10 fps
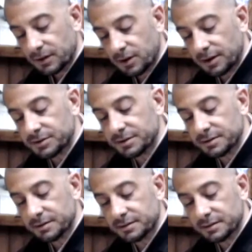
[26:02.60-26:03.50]

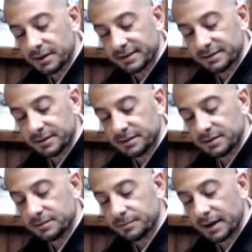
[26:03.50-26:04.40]
Consciousness
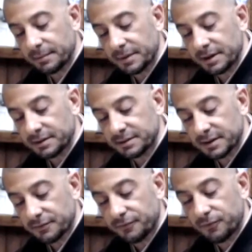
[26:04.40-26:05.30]
exists by means
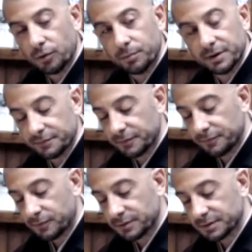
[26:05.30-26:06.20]
of formative
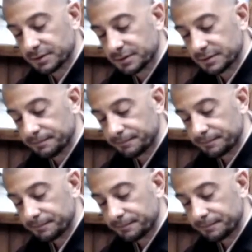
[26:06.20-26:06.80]
forces.